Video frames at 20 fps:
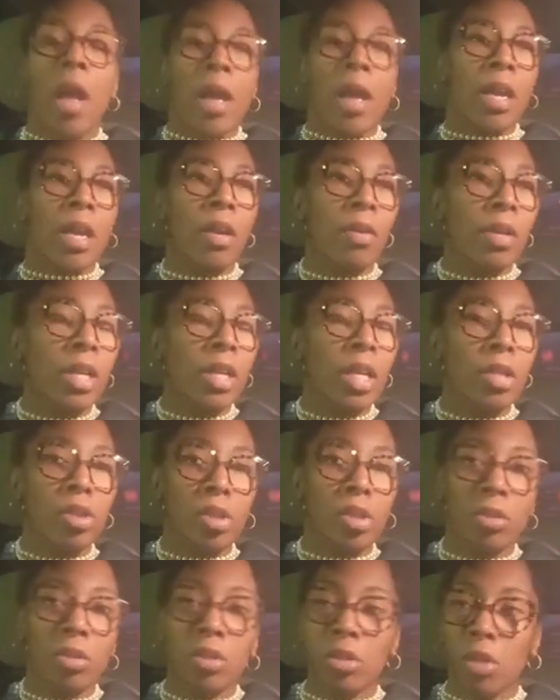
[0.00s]
here it
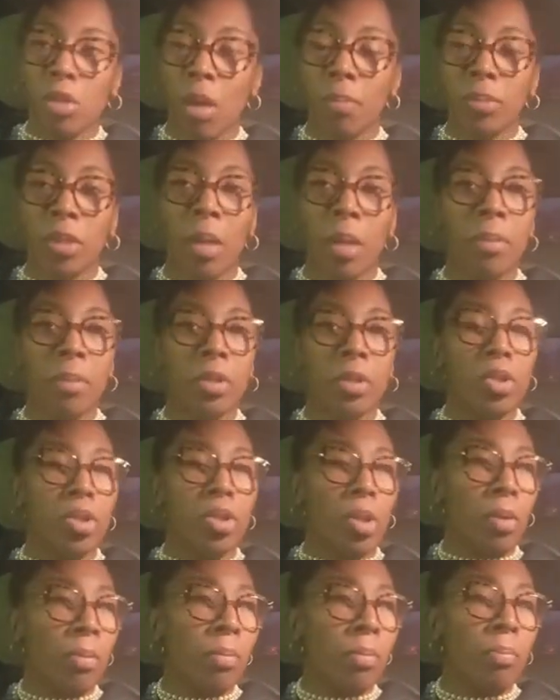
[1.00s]
is, some of the
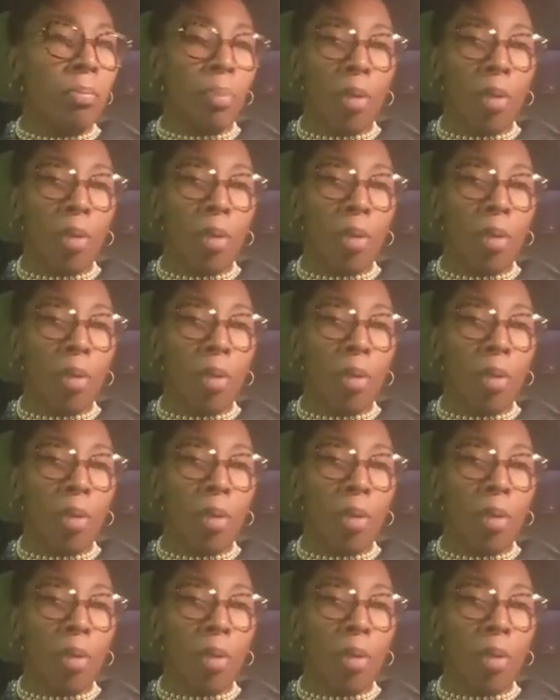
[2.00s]
certain